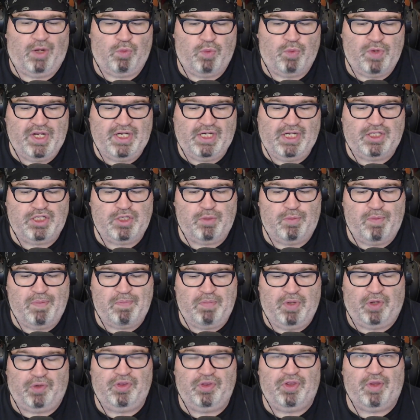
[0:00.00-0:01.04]
We need to
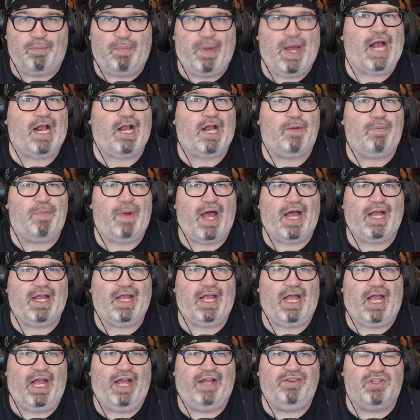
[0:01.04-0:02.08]
build the backpack
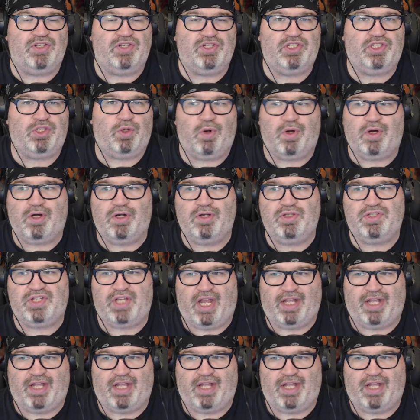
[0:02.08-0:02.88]
and the swords,